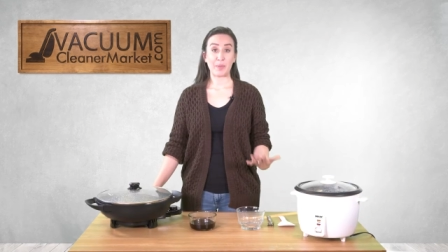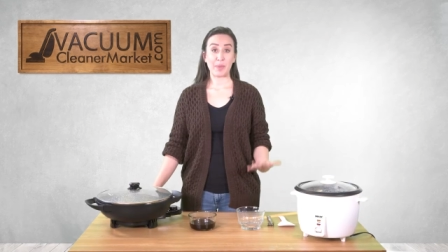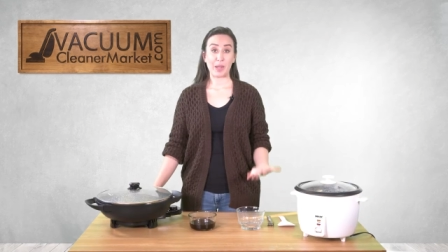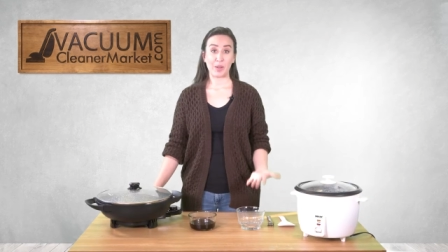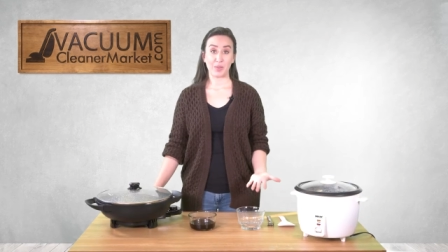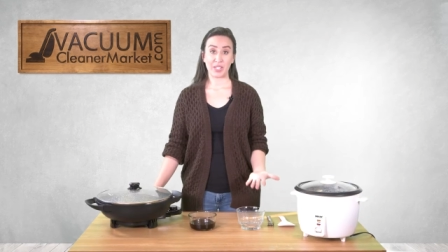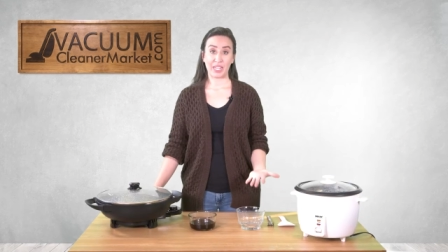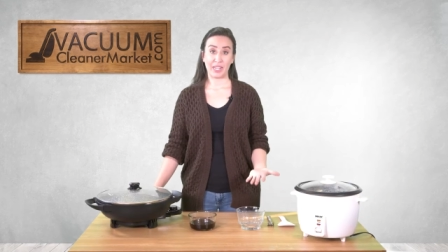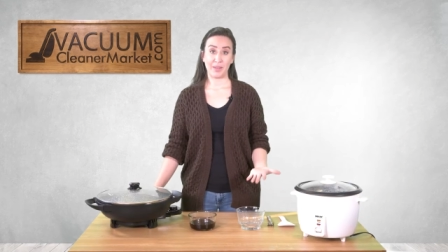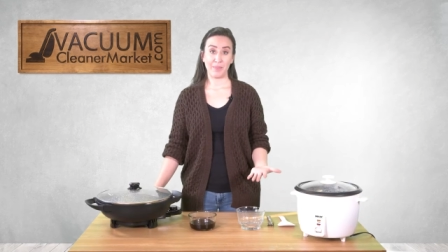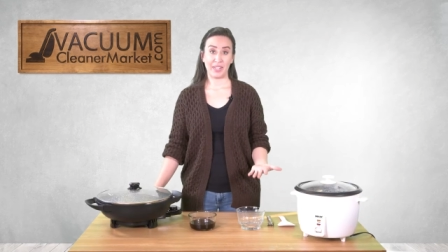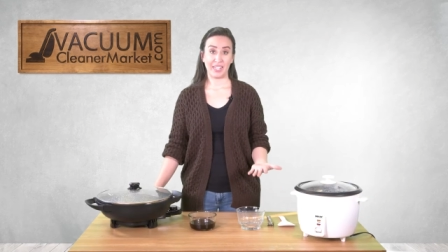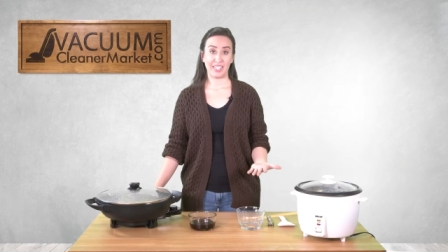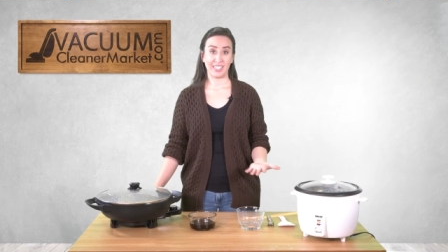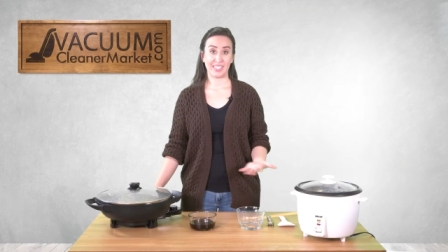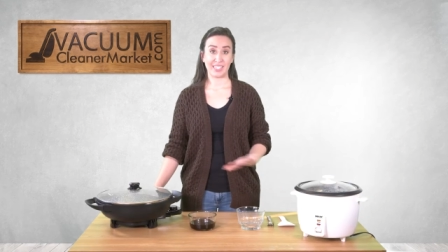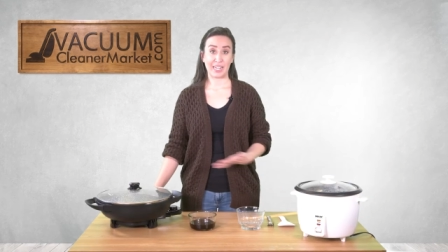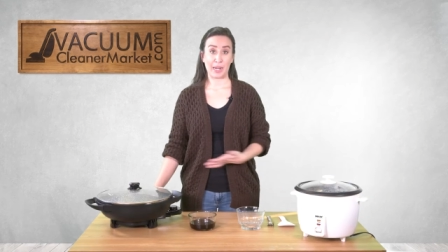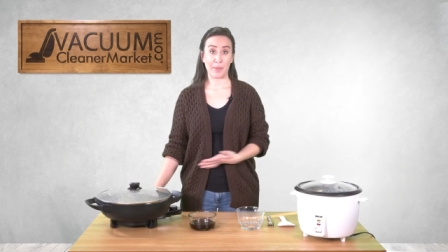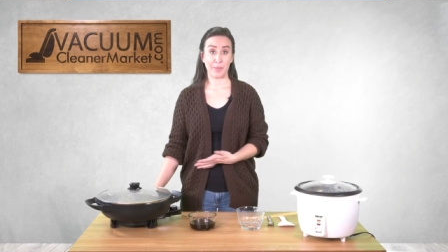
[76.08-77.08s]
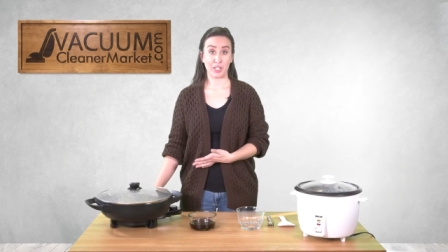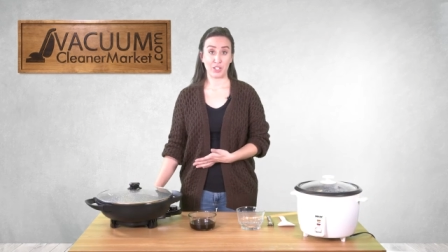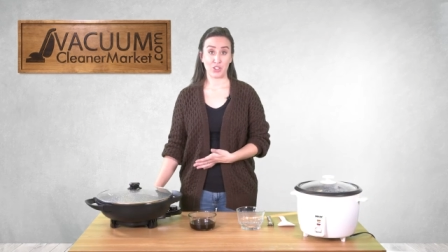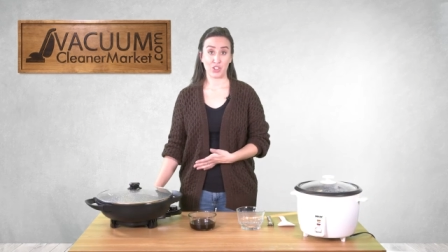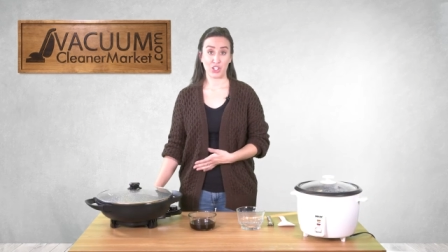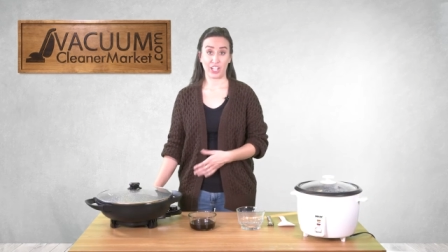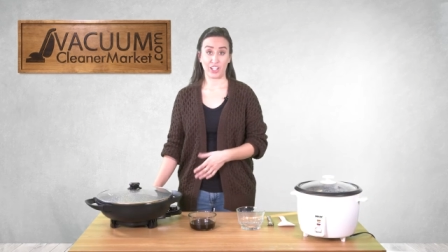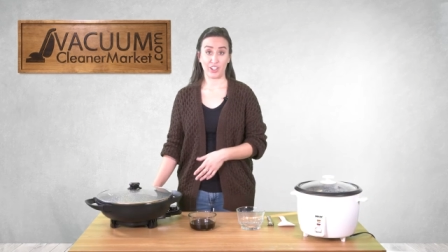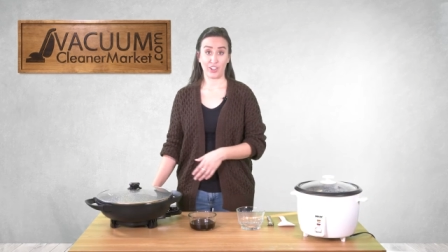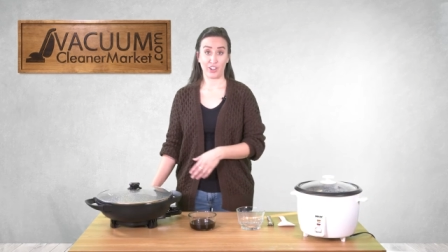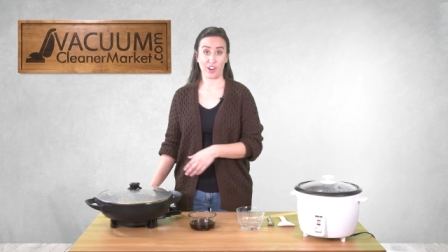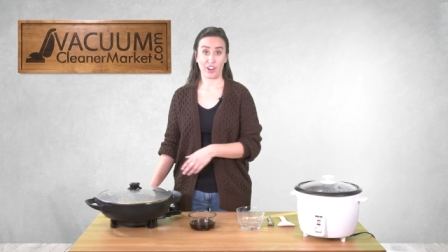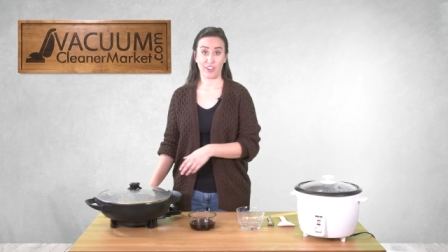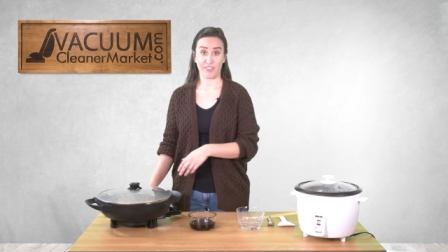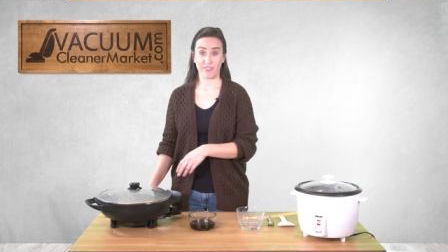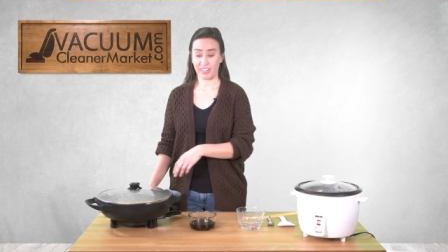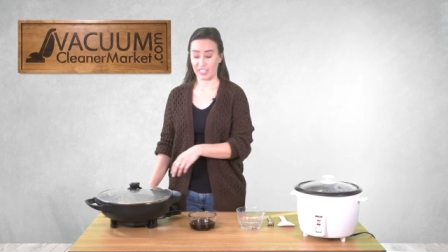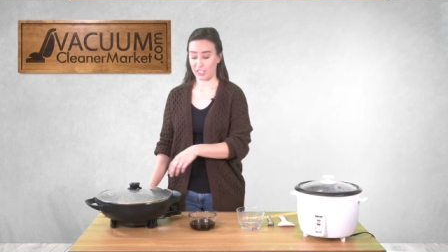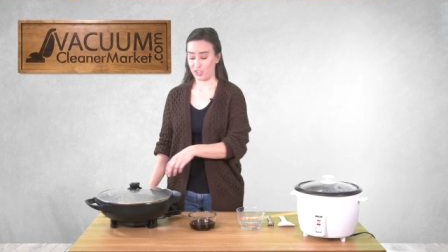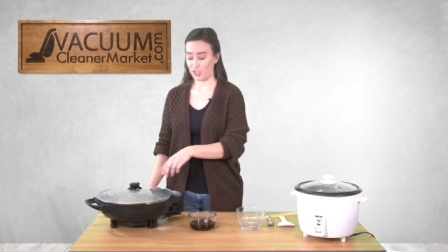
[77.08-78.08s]
about 10 minutes and I'm gonna check on
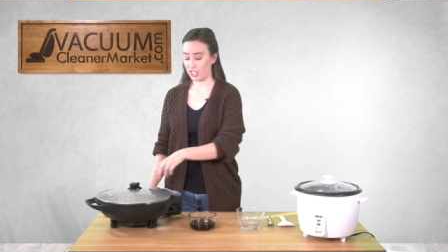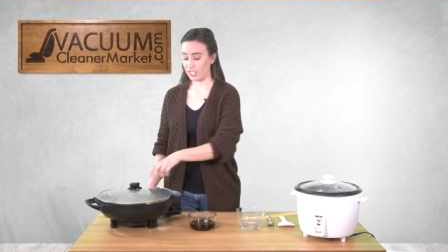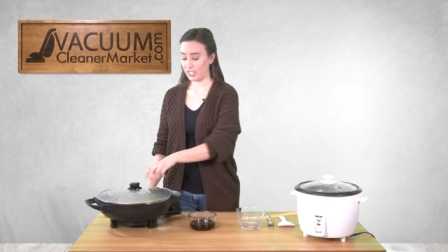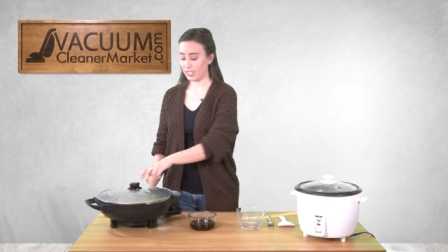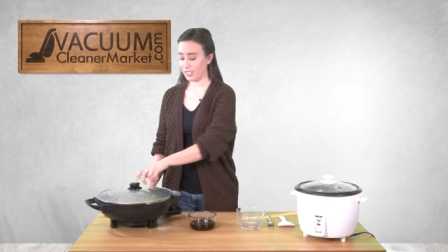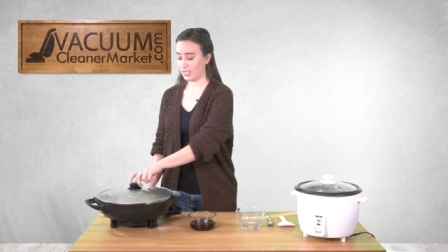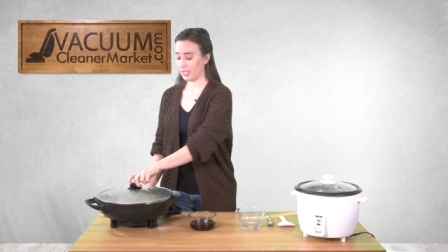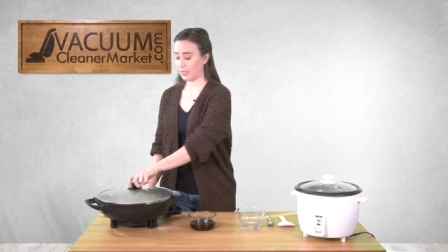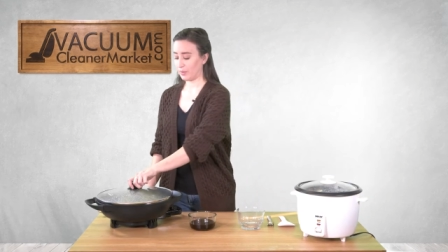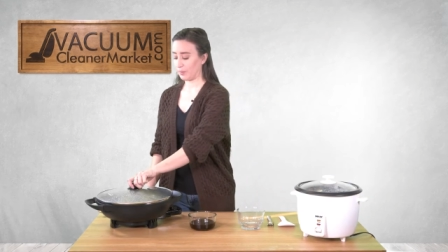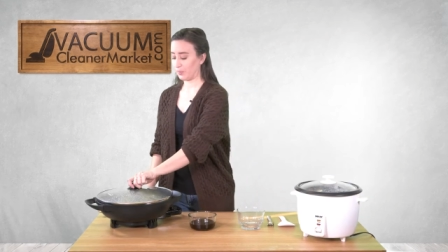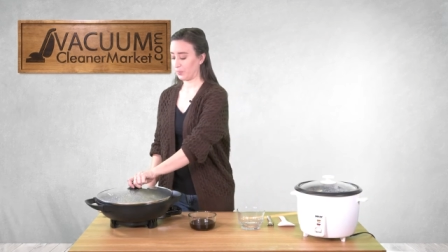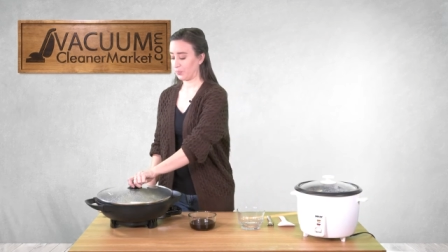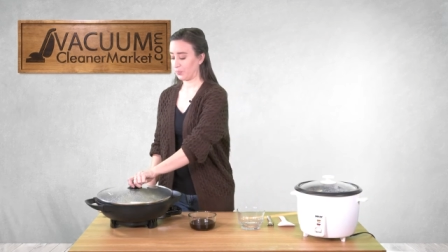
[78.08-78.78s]
our veggies.